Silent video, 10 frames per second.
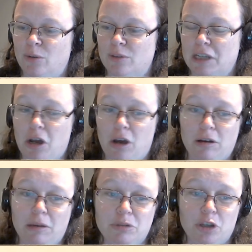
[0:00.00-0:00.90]
It's like,
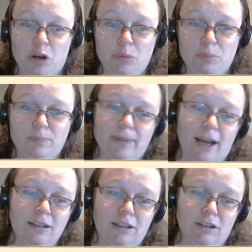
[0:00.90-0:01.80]
oh, I'm so
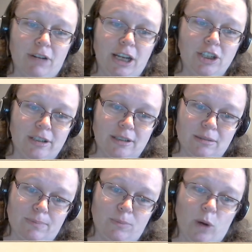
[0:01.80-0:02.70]
uncourageous.
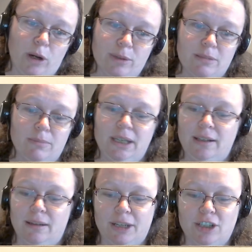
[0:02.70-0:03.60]
Woe is
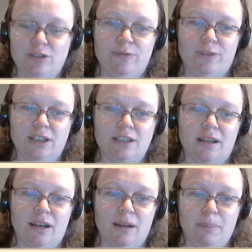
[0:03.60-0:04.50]
me. I'm like, just fucking suck
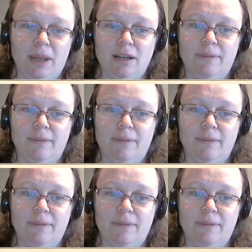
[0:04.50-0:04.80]
it up, mate.